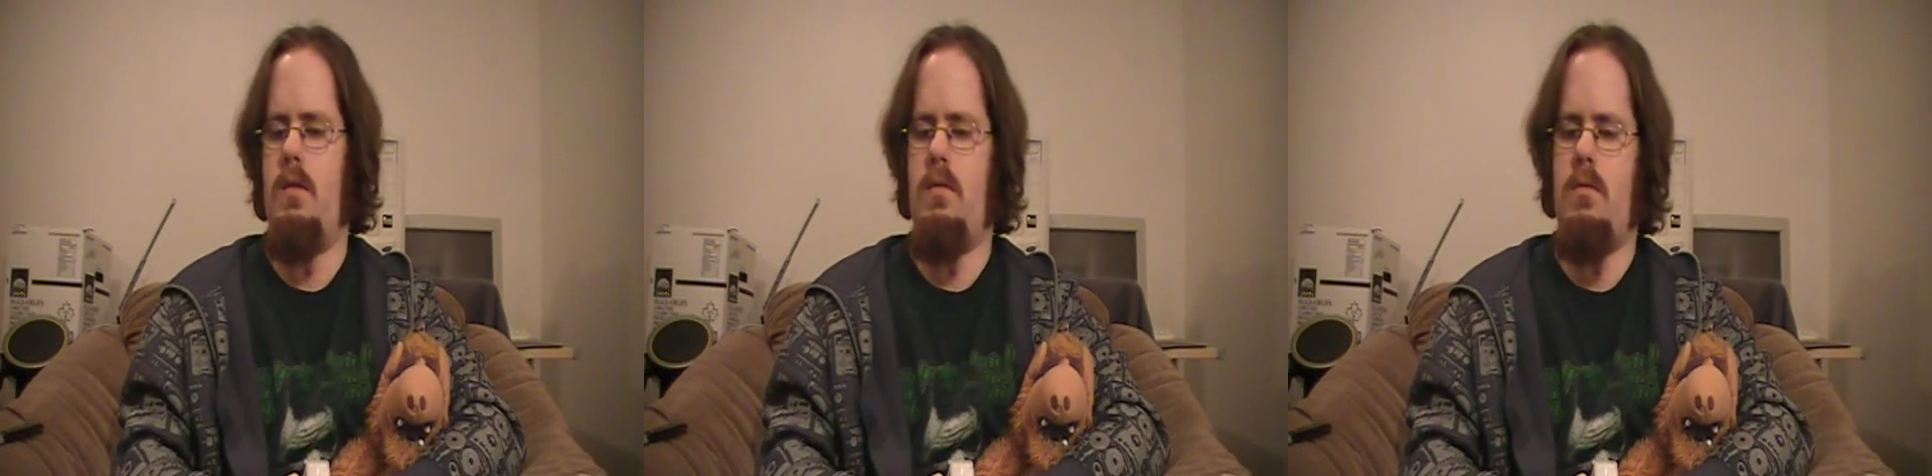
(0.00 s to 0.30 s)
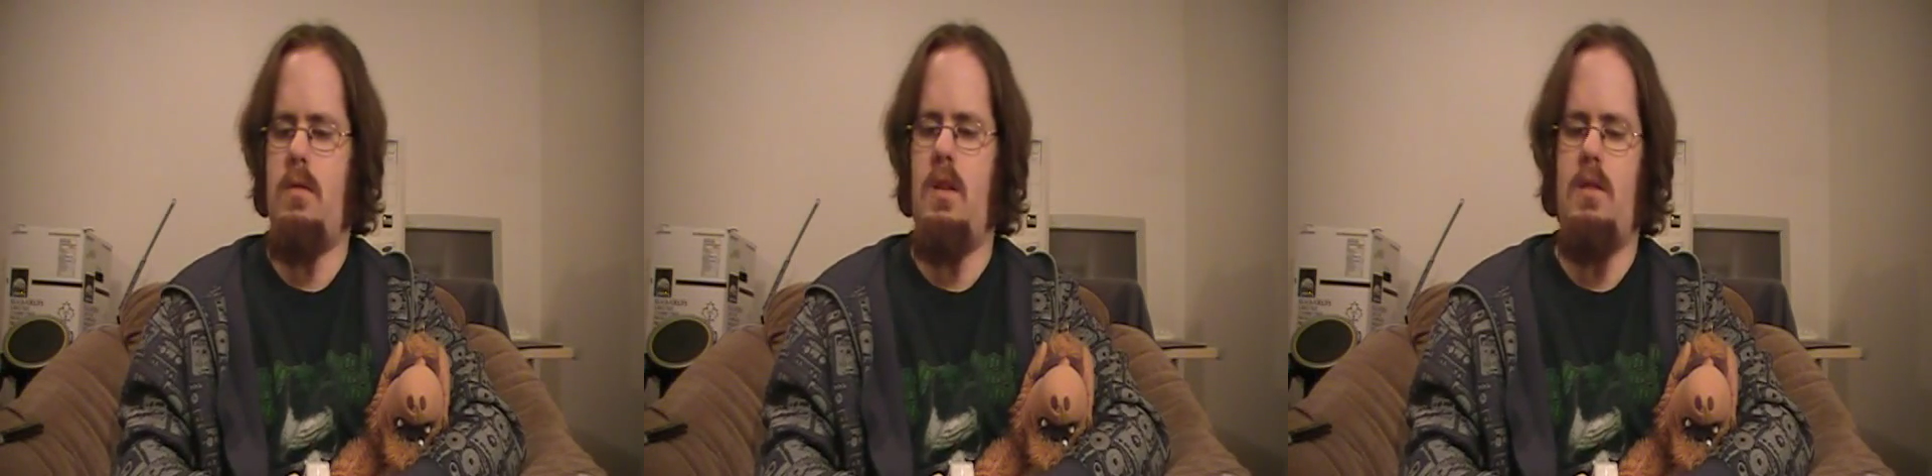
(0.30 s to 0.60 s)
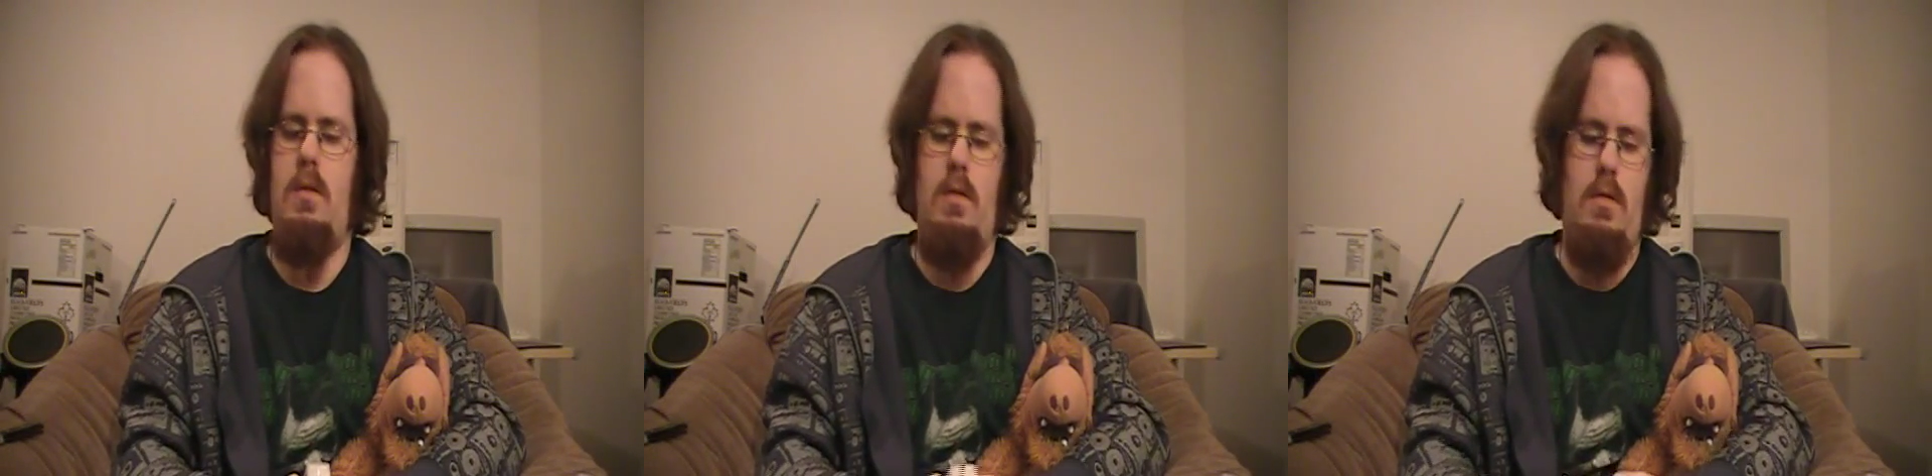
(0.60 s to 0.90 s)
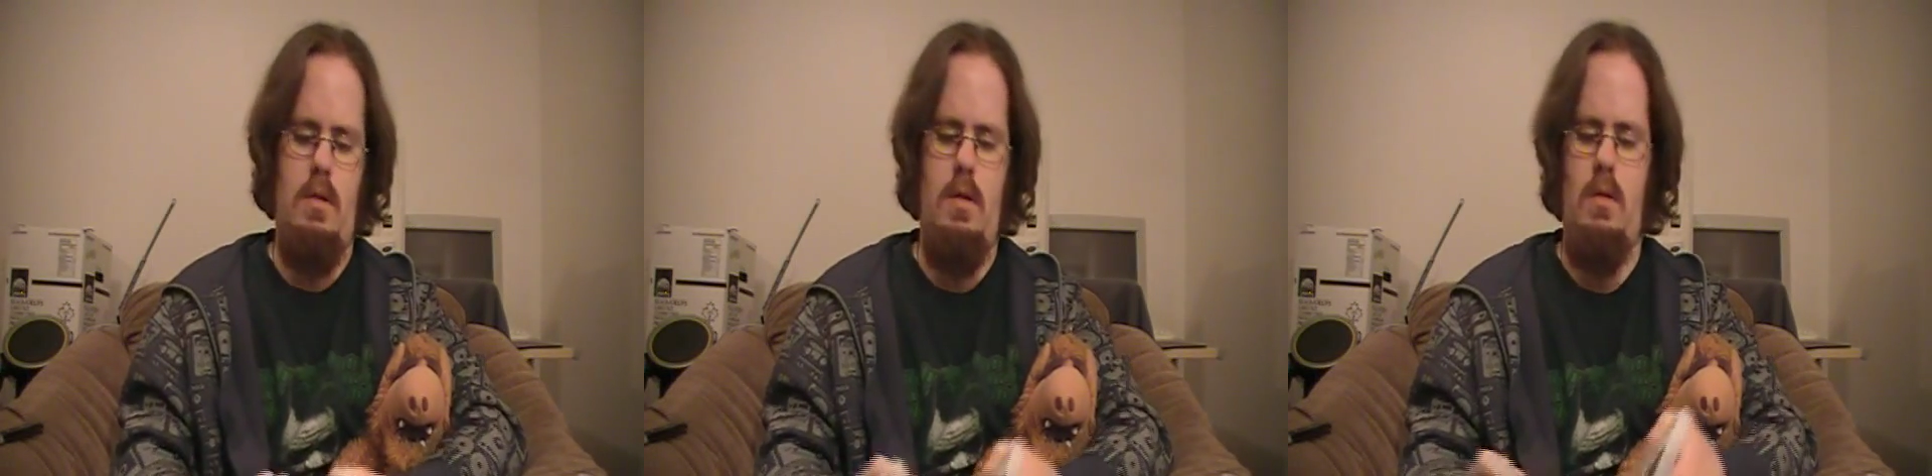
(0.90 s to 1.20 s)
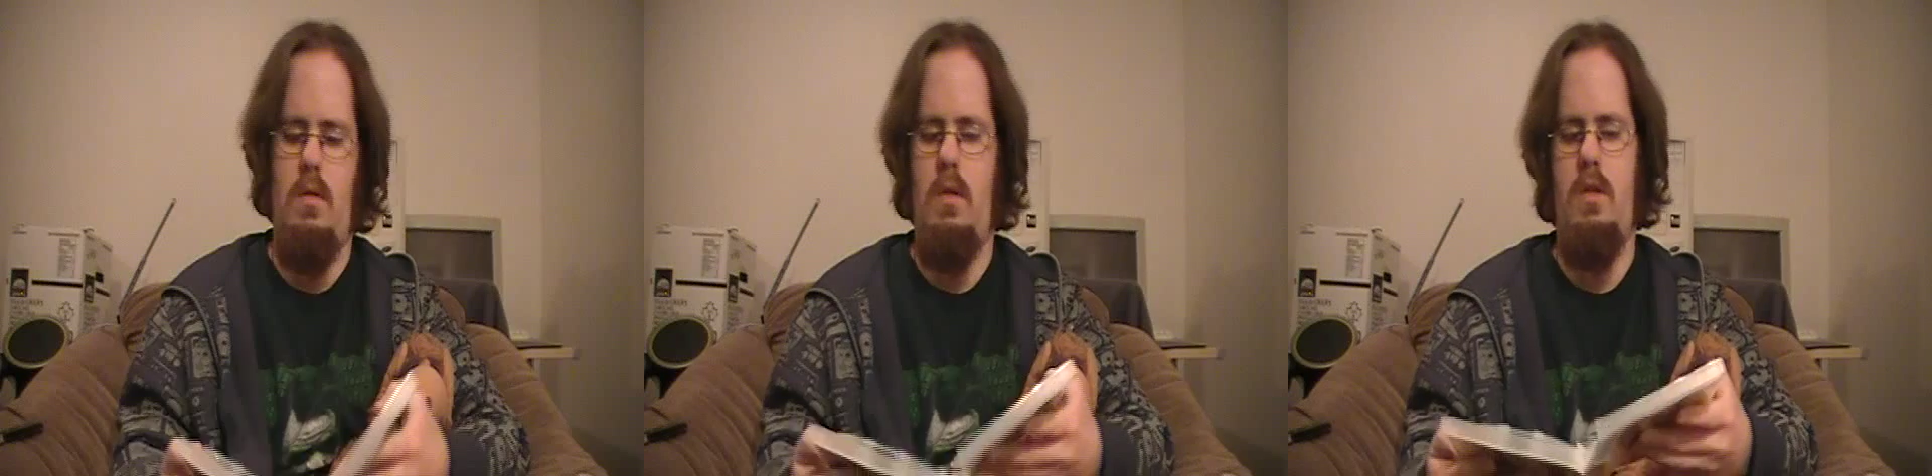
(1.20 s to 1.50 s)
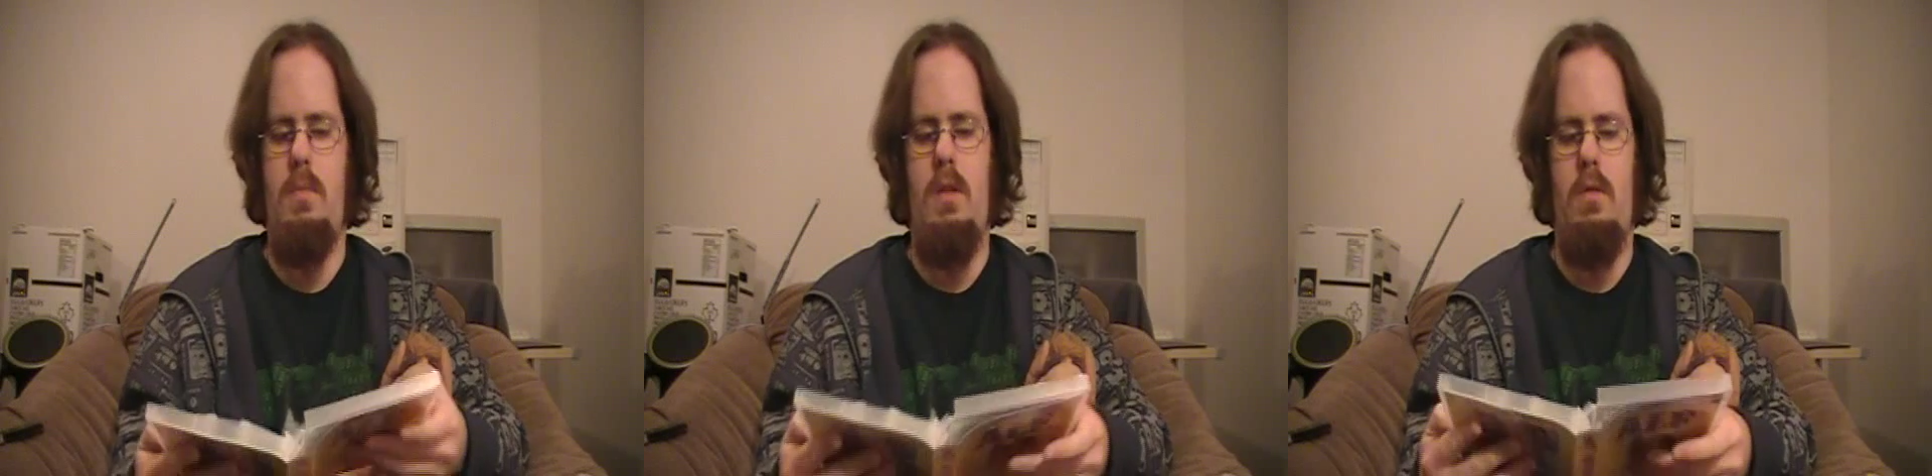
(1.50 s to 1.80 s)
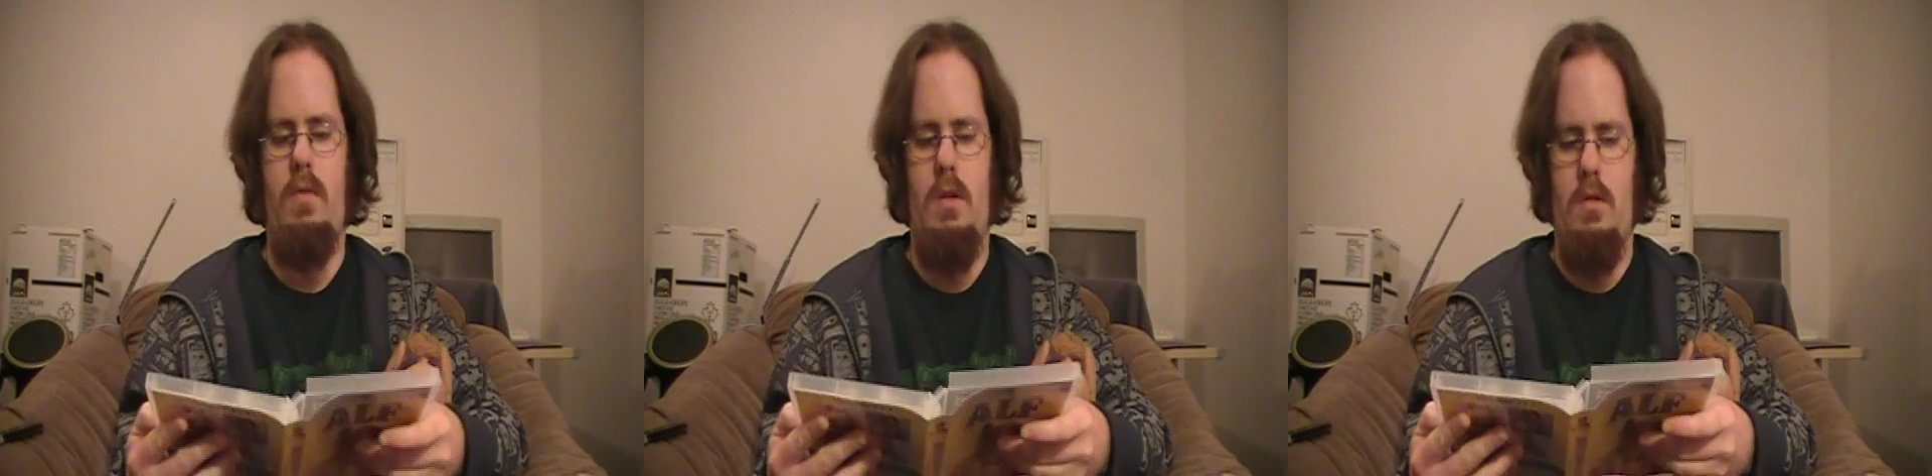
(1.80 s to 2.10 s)
seasons, the, all the
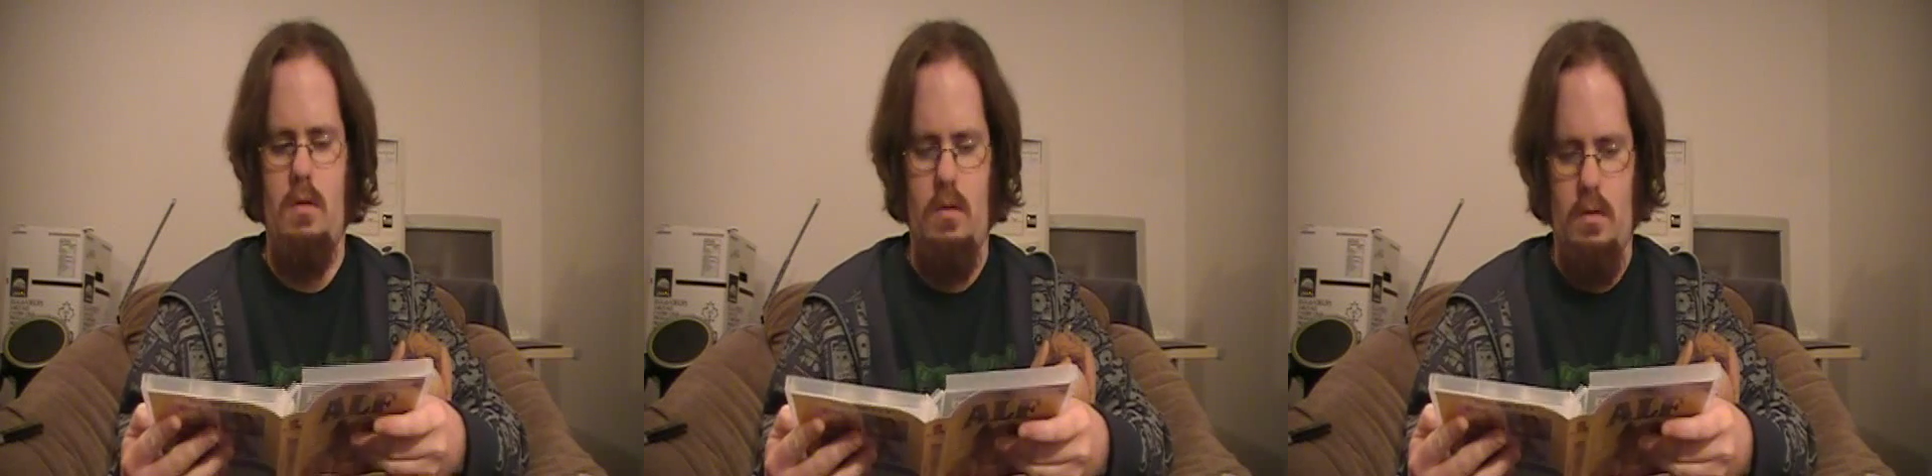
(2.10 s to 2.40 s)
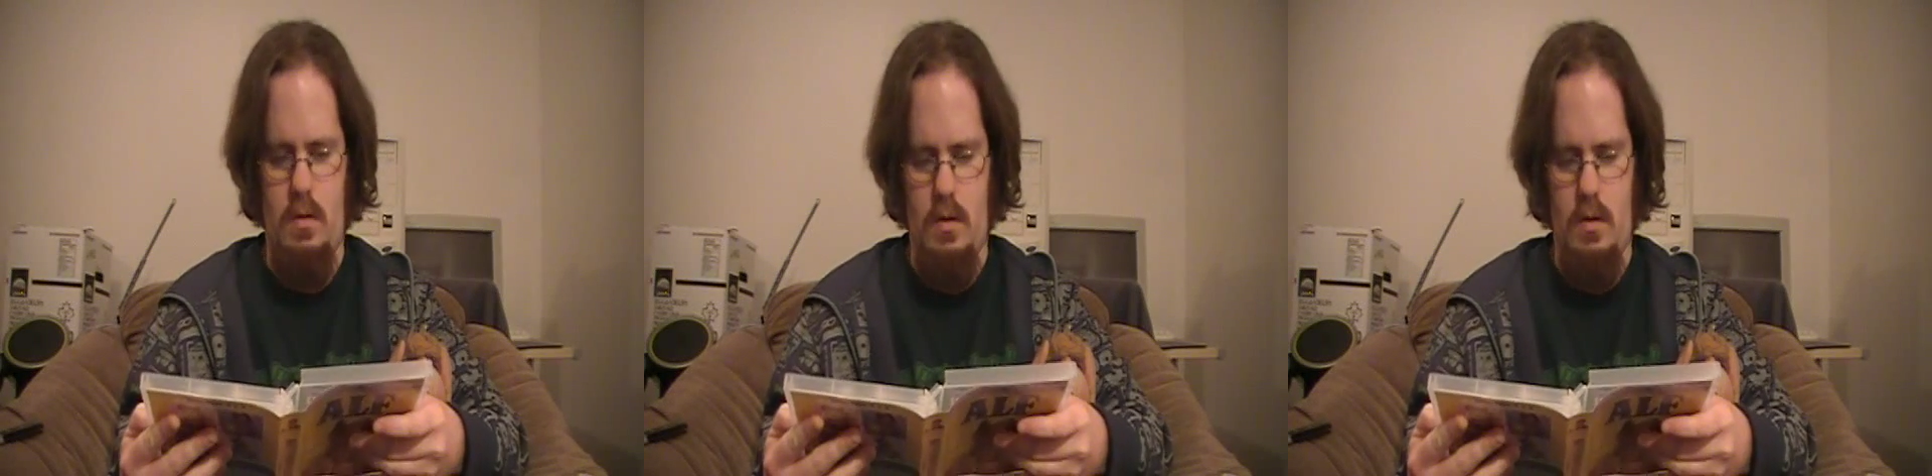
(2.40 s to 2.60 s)
special features.